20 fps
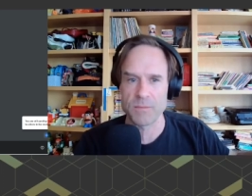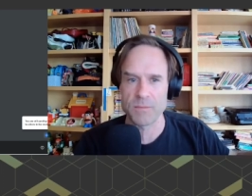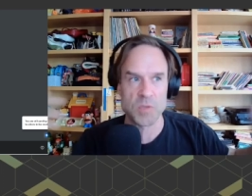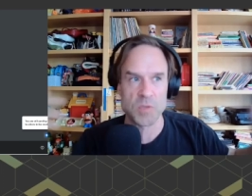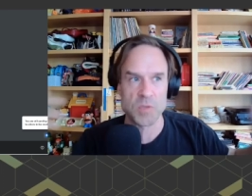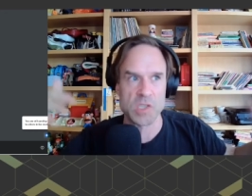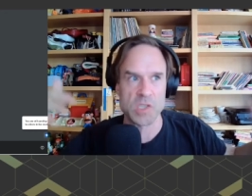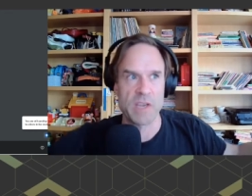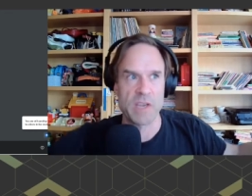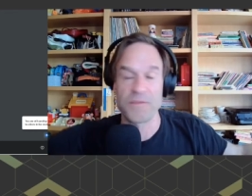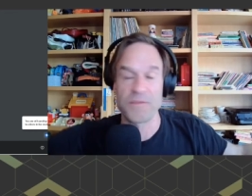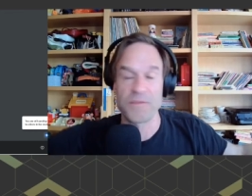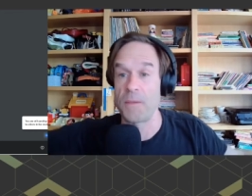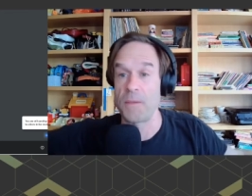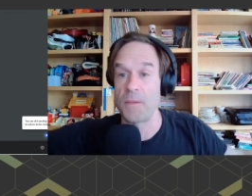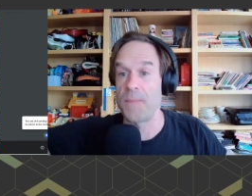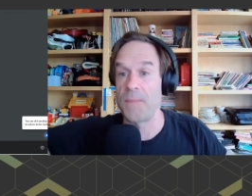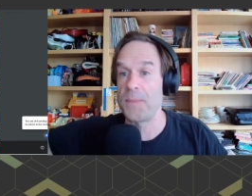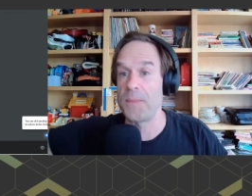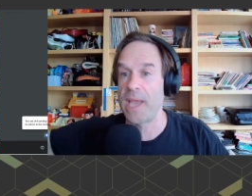stuff
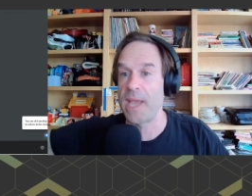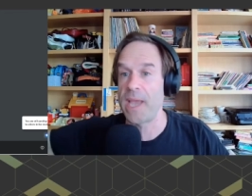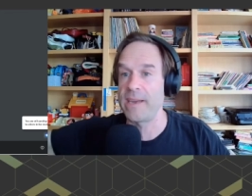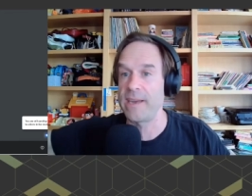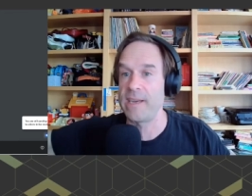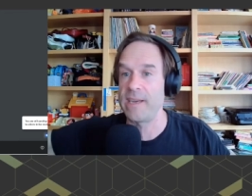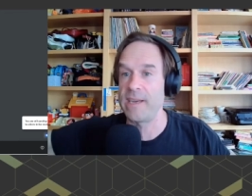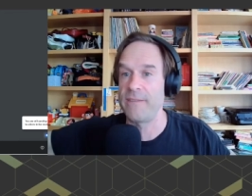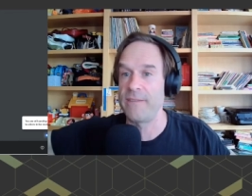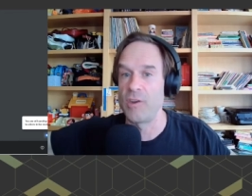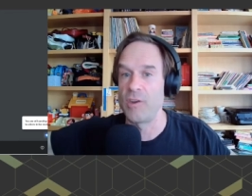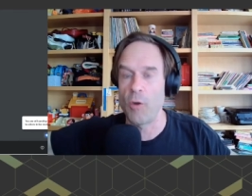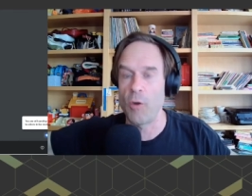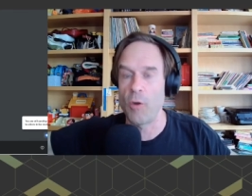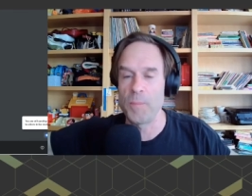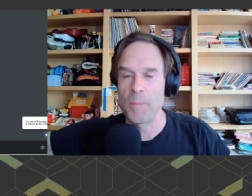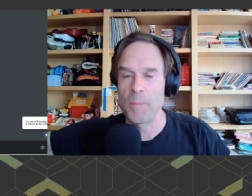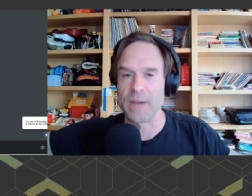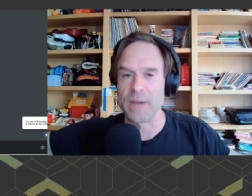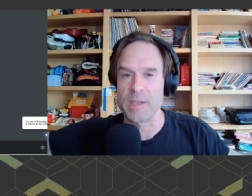that maybe I didn't even
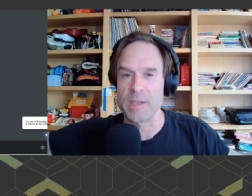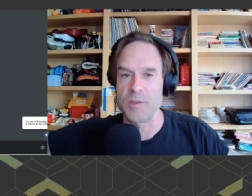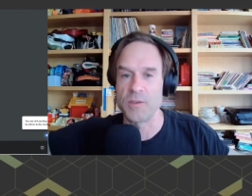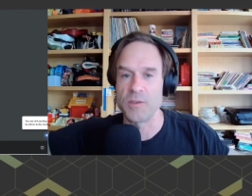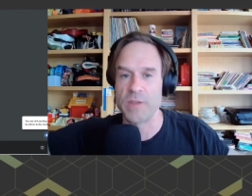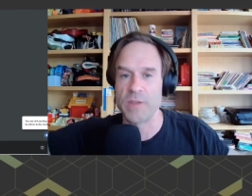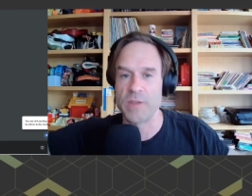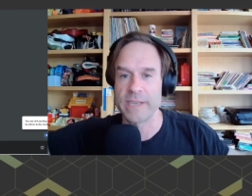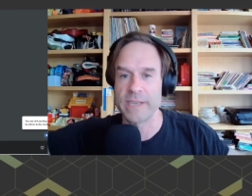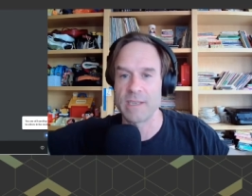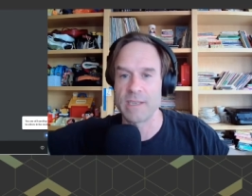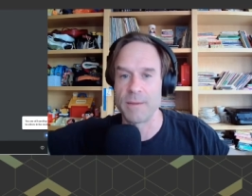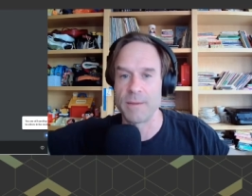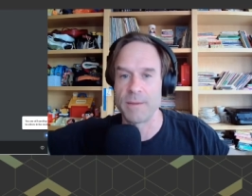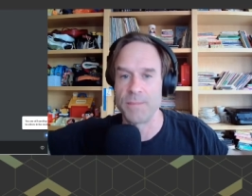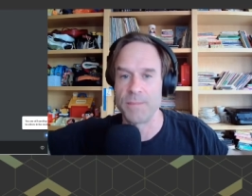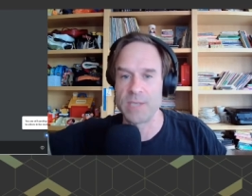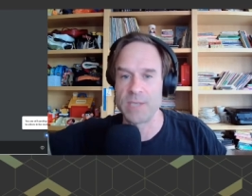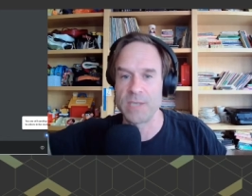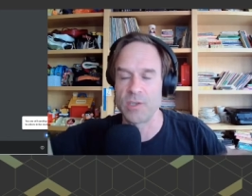know about that you'd like to
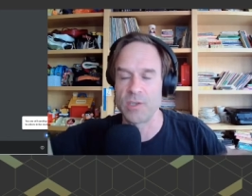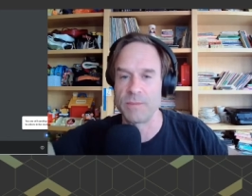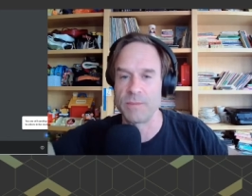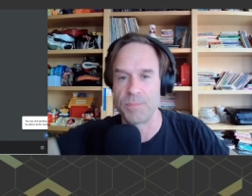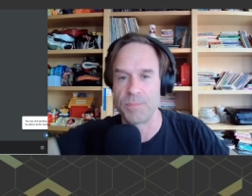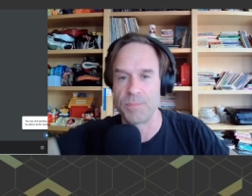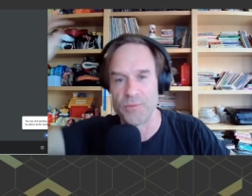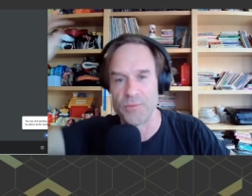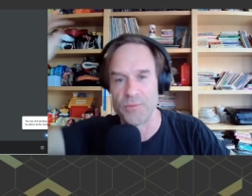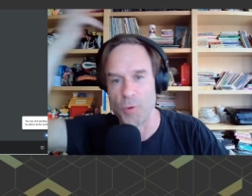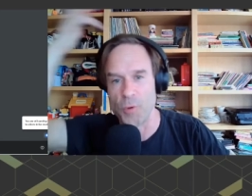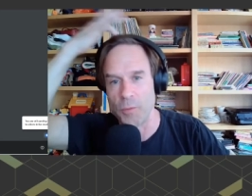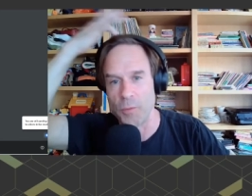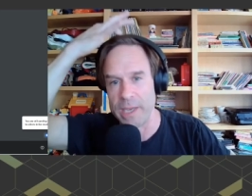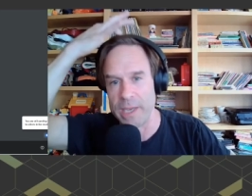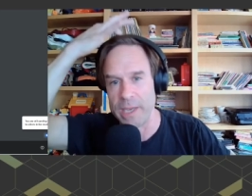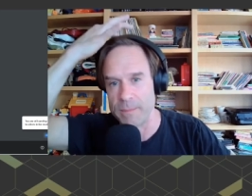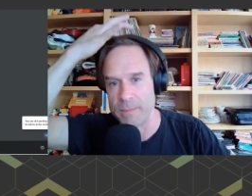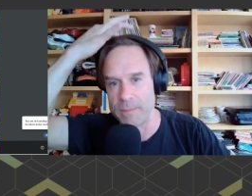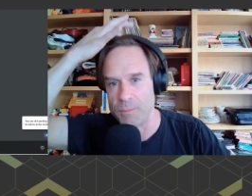mention before
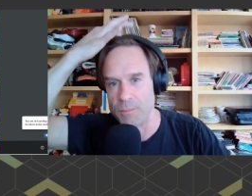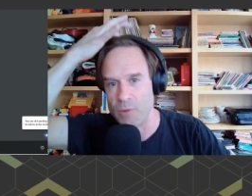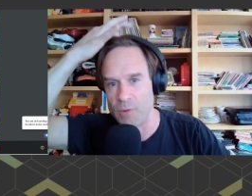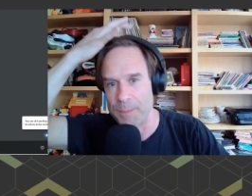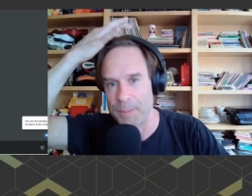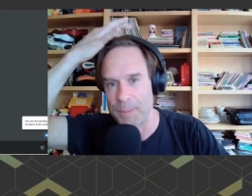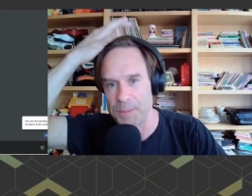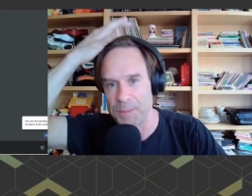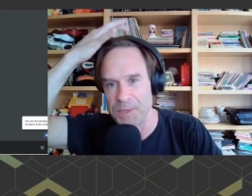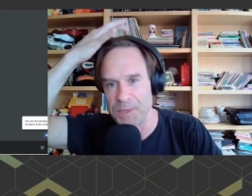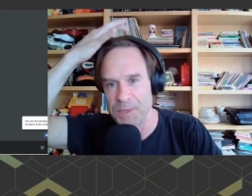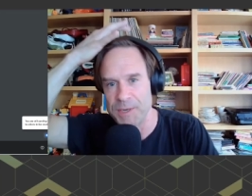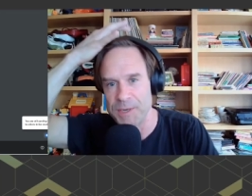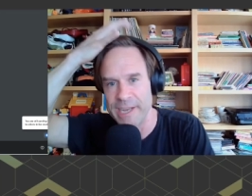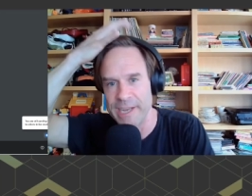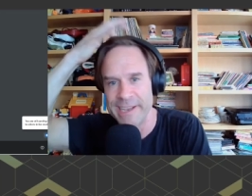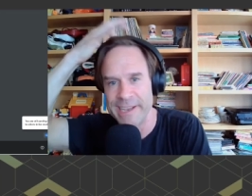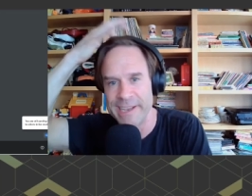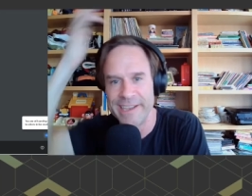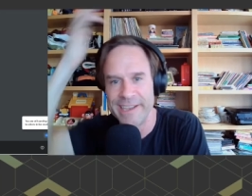we so, wrap up here
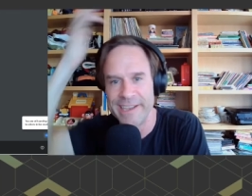today?